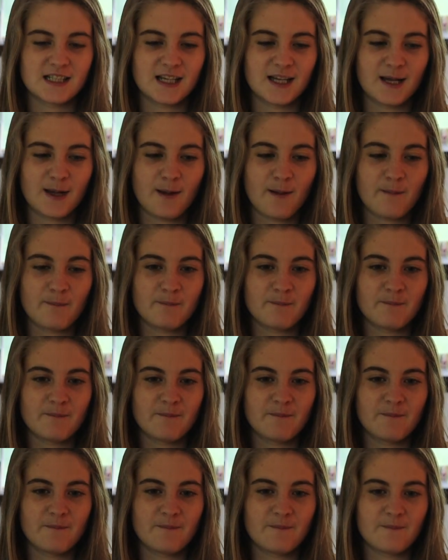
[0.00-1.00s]
I
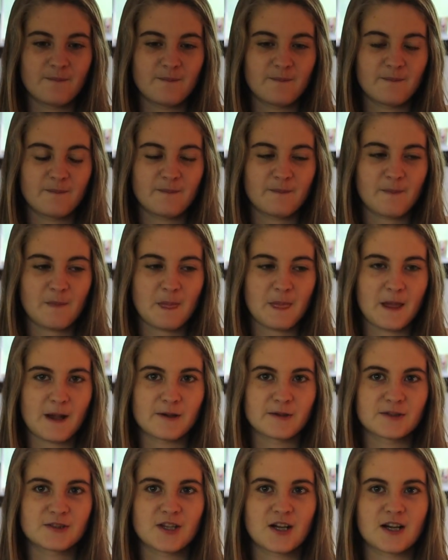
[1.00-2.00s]

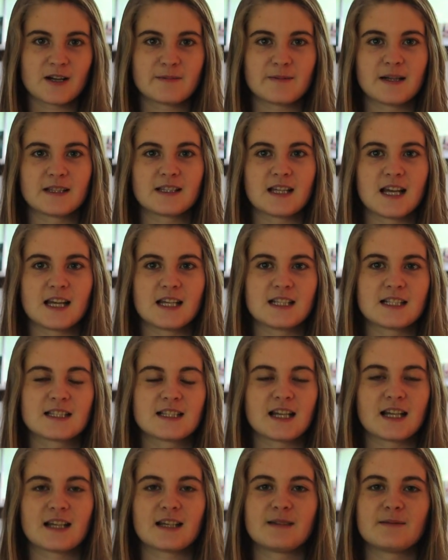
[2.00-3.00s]
will talk about that in a
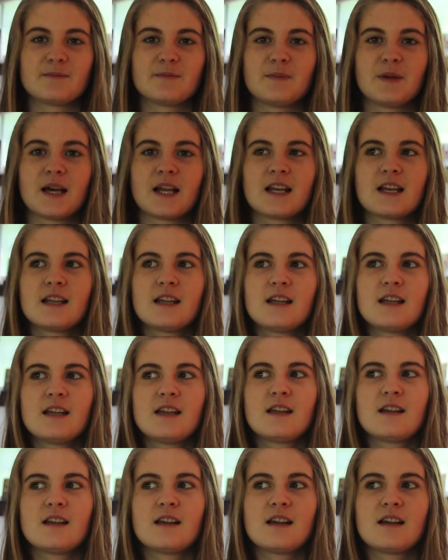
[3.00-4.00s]
second, but
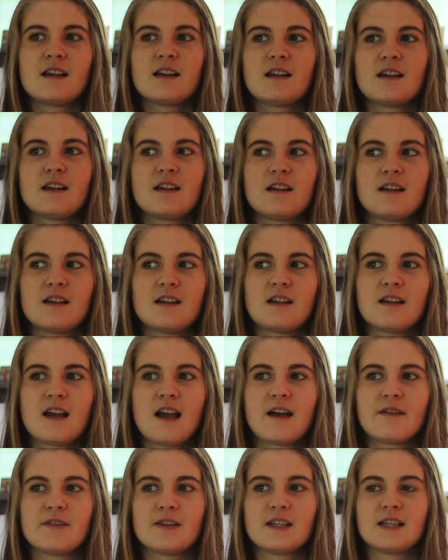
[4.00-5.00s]

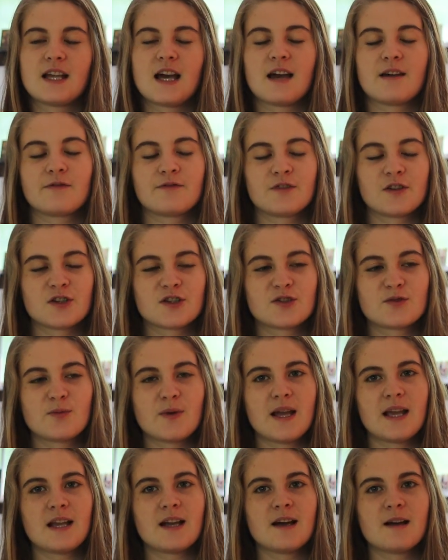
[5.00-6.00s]
having that first
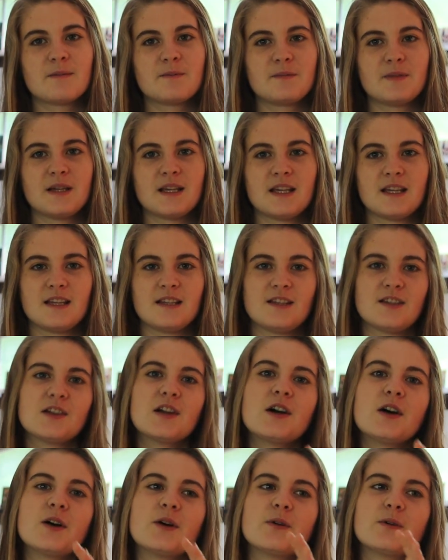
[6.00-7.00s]
wake up being, you
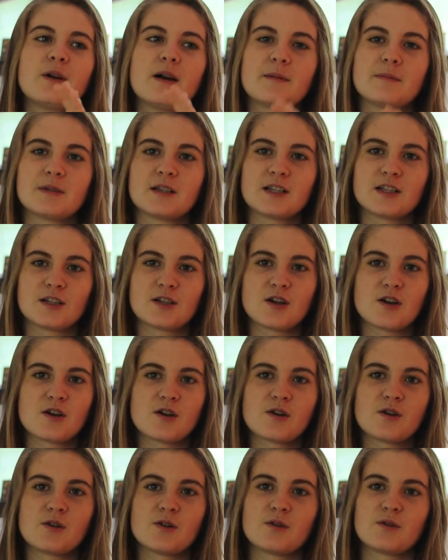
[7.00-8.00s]
know, I'm gonna
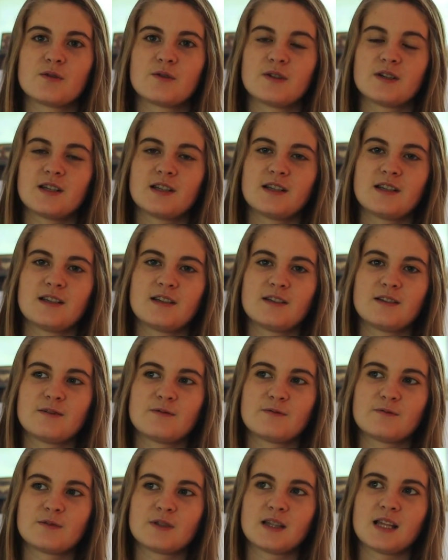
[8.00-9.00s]
go
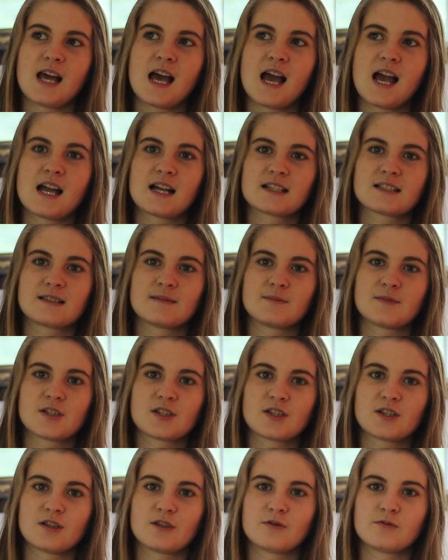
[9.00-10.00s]
relax, I'm
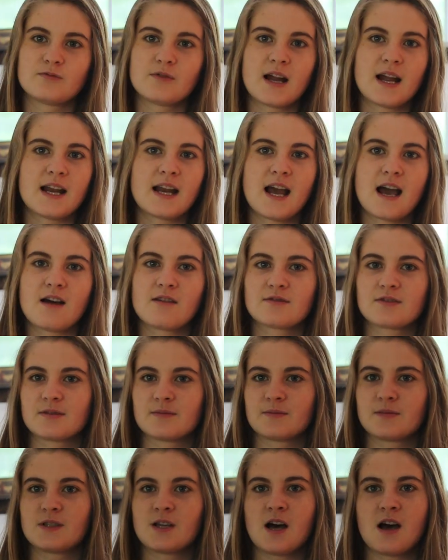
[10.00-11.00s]
just gonna write out
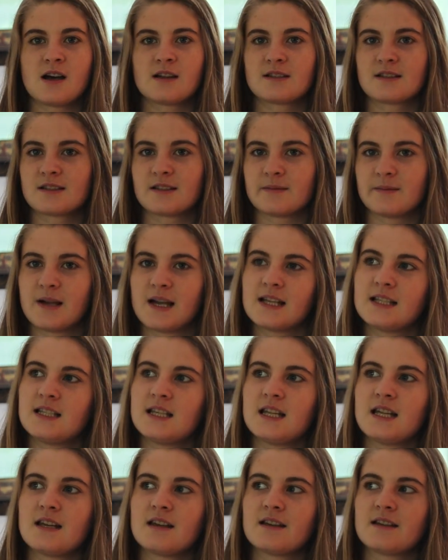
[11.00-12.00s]
some thoughts, some
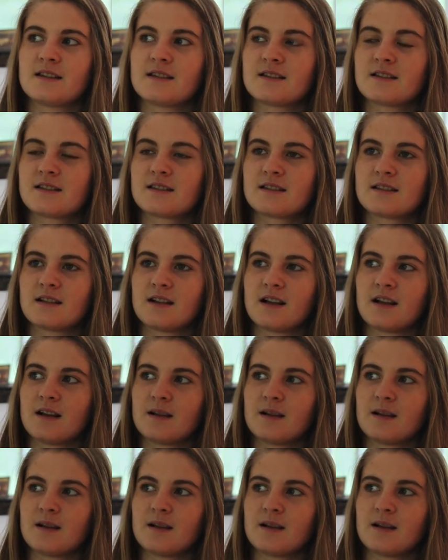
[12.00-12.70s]
ideas,